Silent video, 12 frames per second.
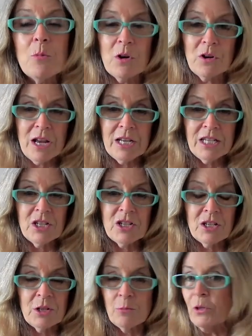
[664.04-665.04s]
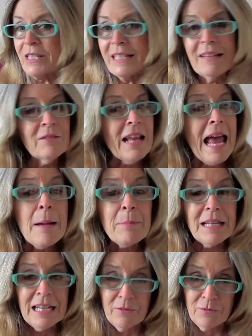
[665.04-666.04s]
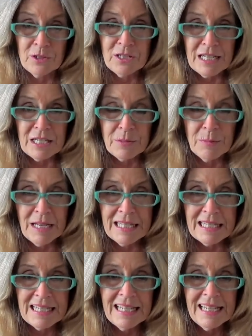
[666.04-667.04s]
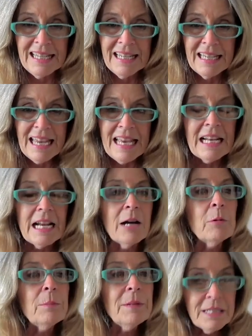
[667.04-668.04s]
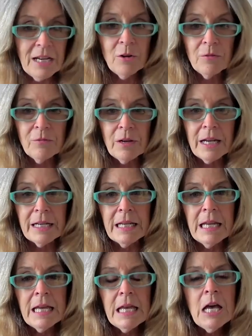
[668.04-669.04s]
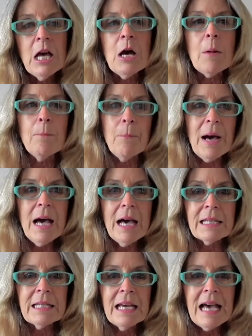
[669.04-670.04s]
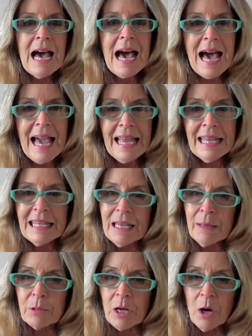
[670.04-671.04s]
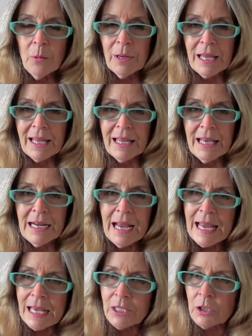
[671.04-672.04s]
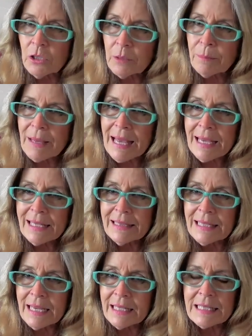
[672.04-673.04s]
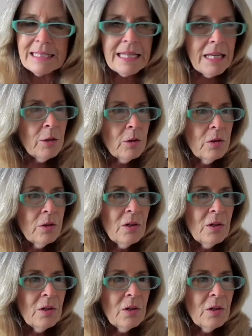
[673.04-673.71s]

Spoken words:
the word audition. It wasn't even happening for 6 months. And I would be terrified. But I kept going, and I had to look back at that and say,